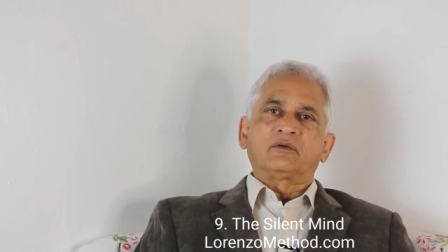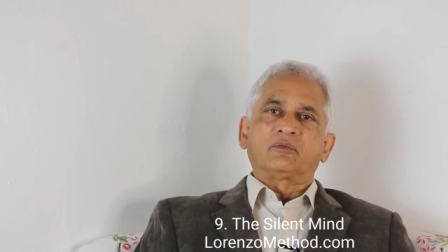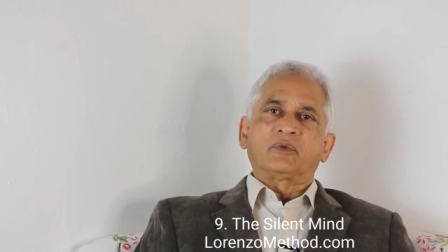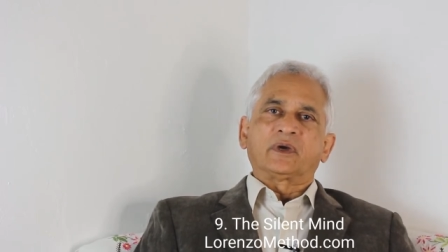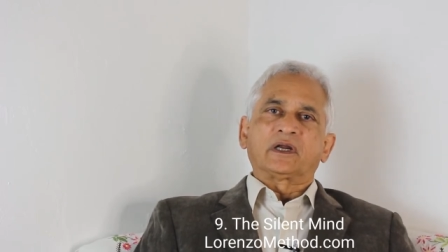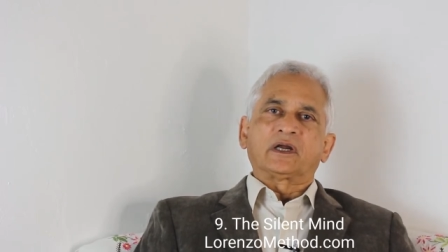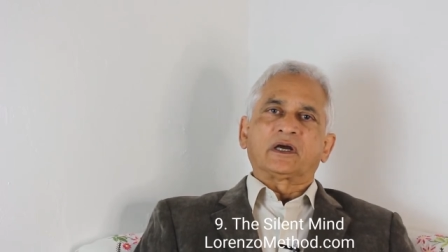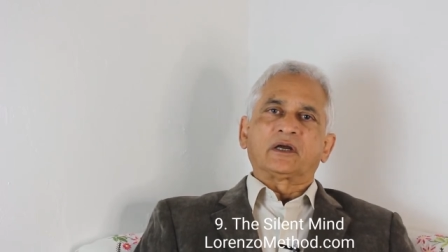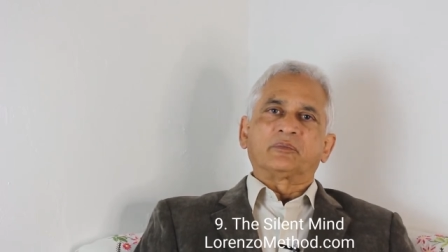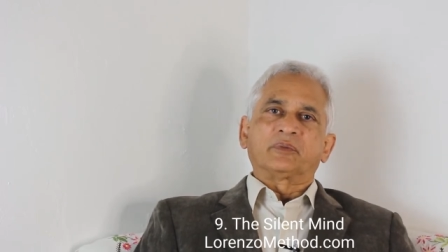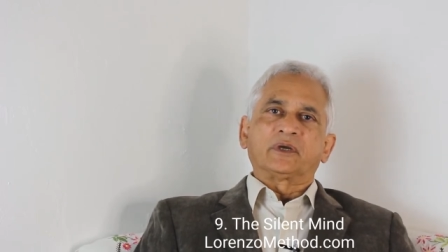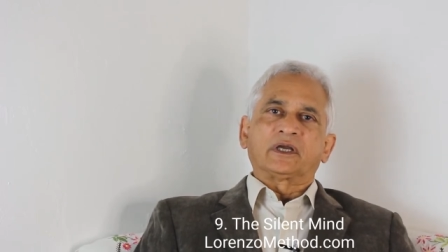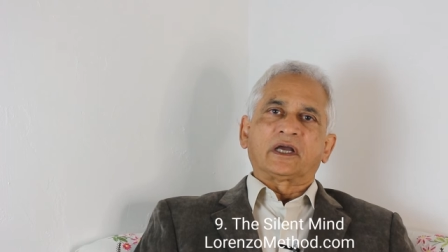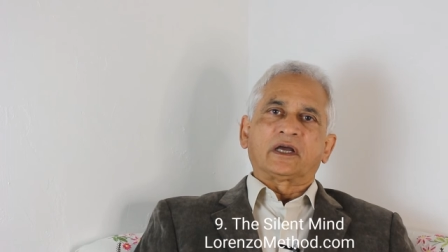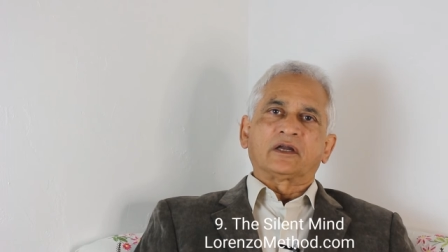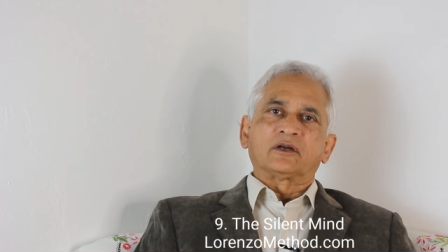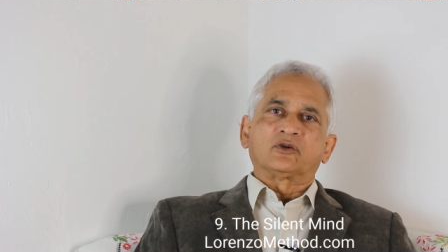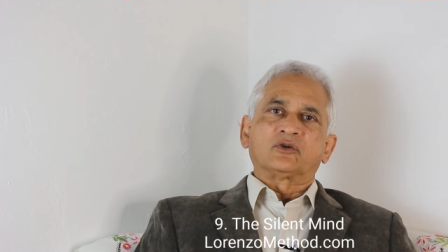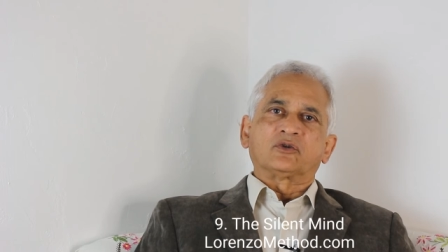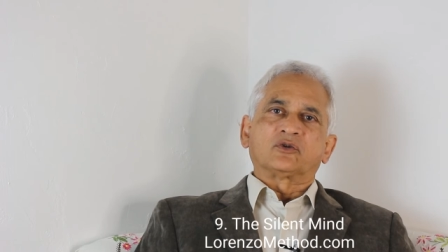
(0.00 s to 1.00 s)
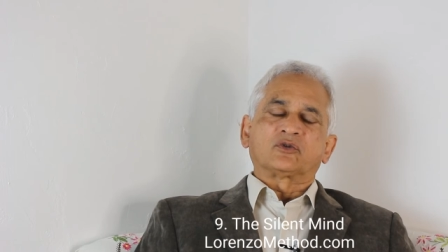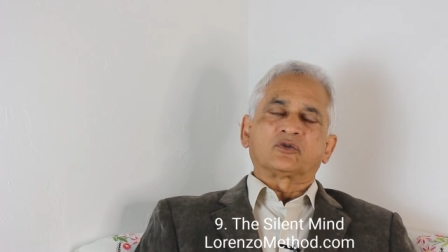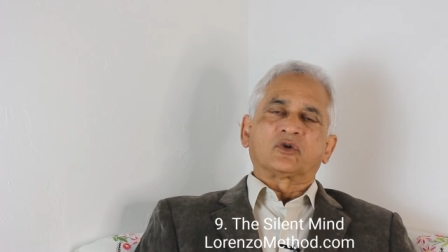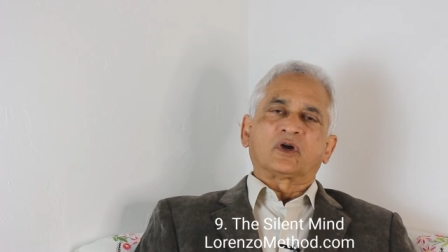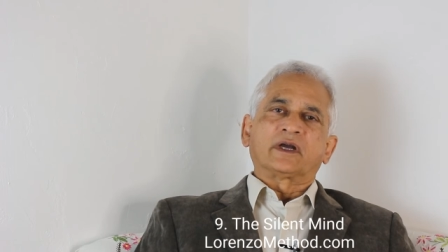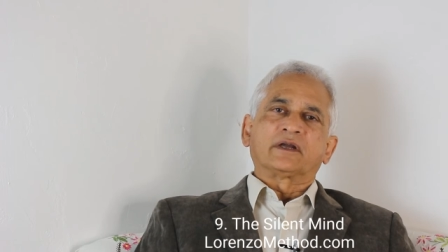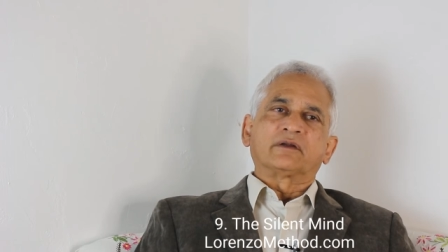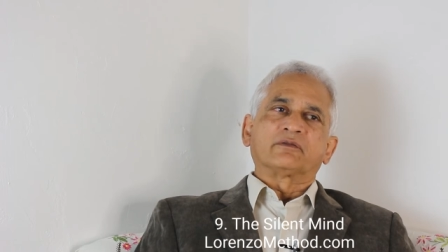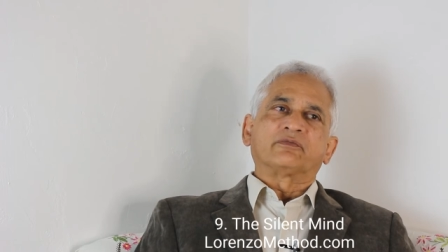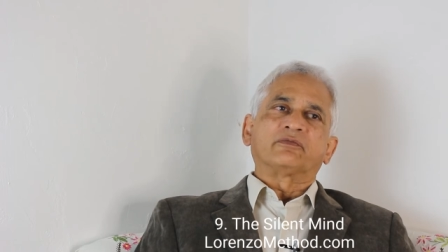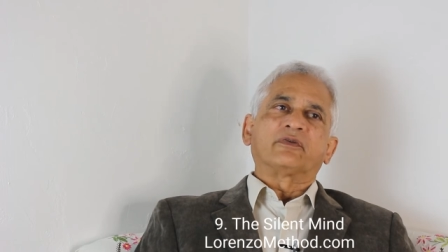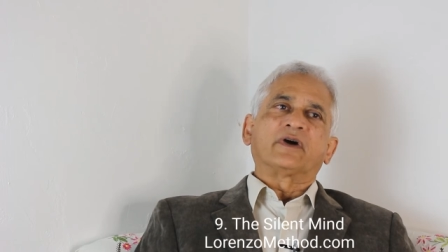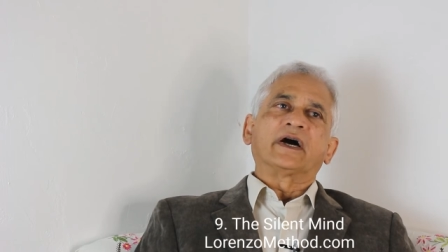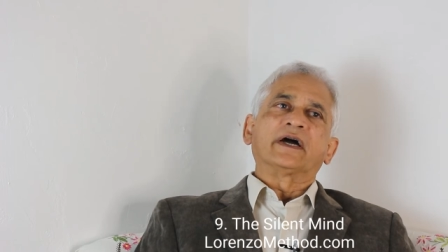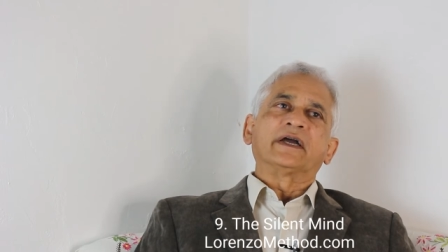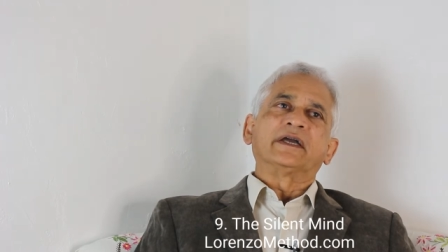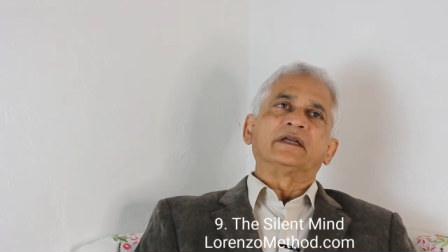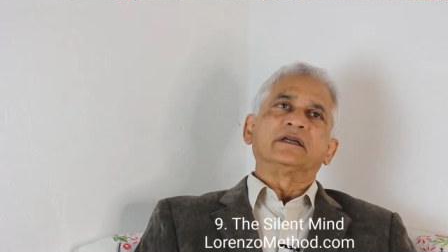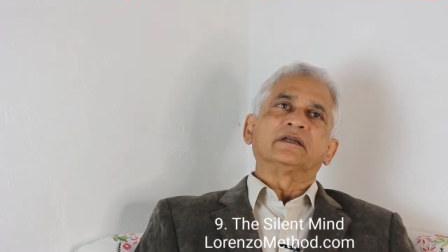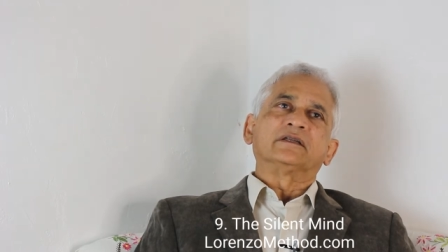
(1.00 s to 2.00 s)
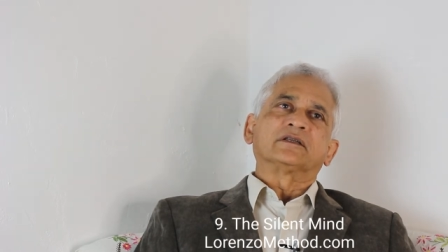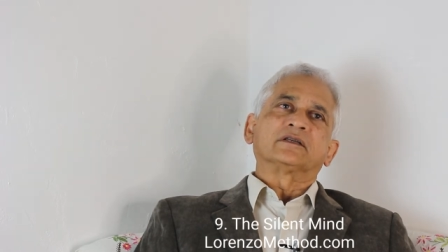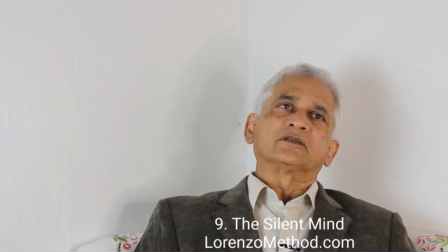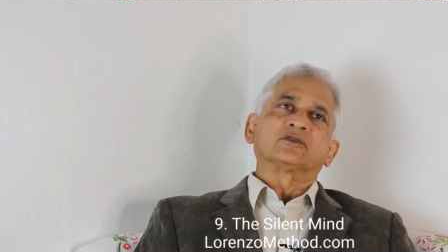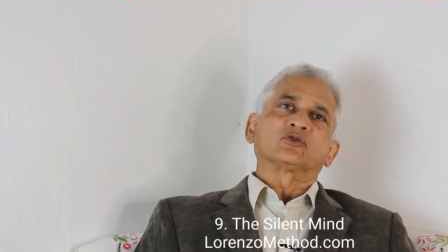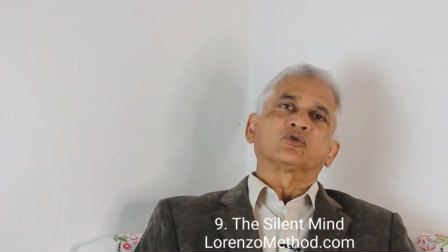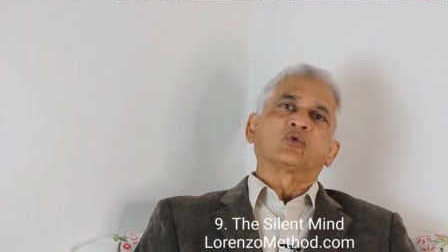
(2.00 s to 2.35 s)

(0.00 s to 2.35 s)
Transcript: when I began to try and find this